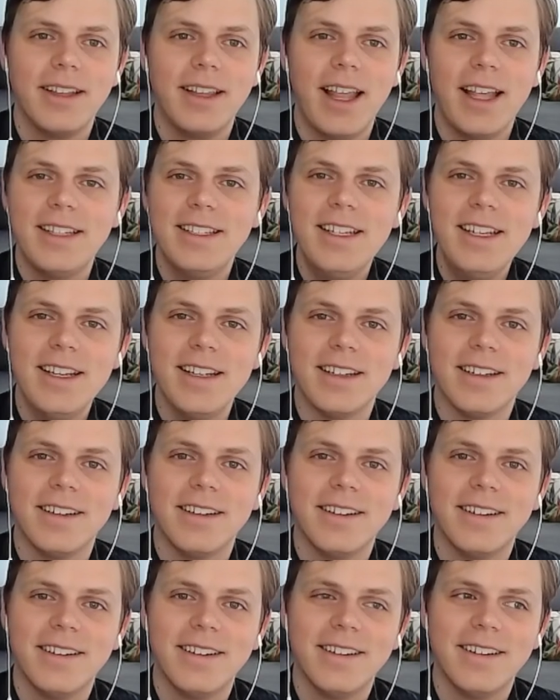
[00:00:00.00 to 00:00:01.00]
That's it.
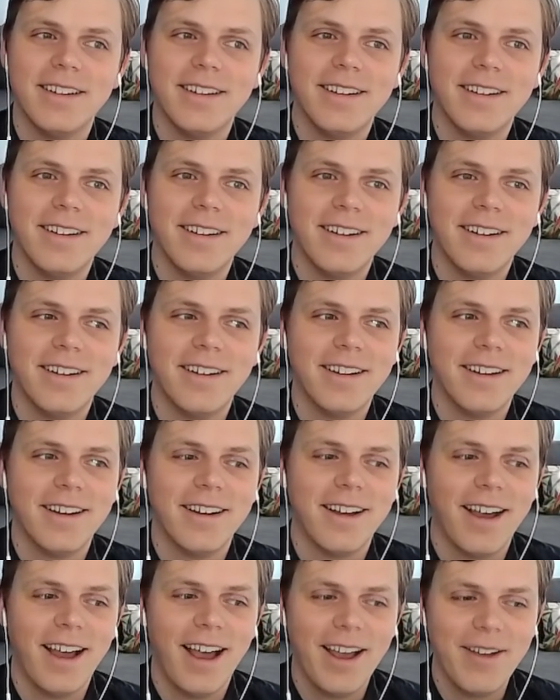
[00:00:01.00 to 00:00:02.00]

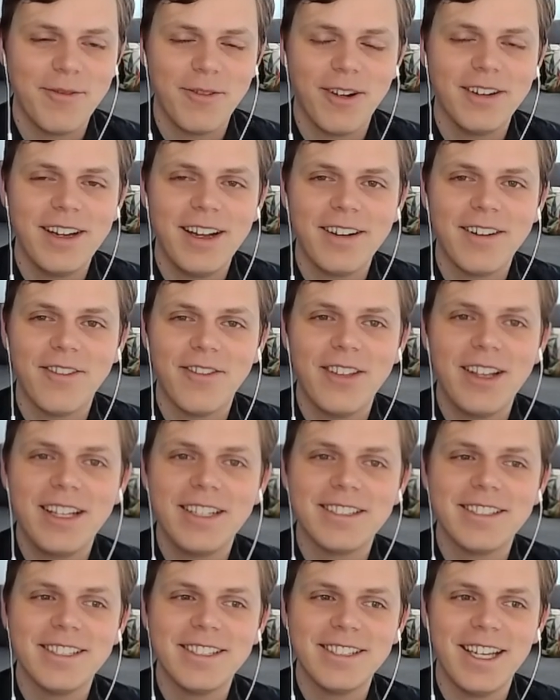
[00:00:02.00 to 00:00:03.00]
I've run out of
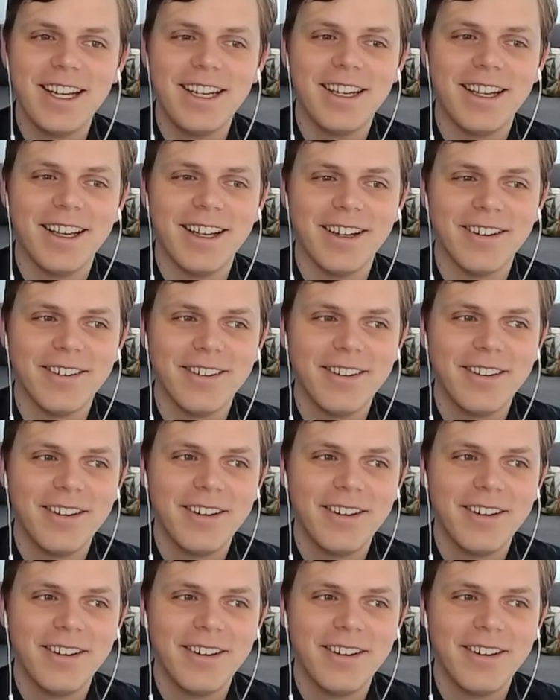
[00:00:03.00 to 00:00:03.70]
things to say now.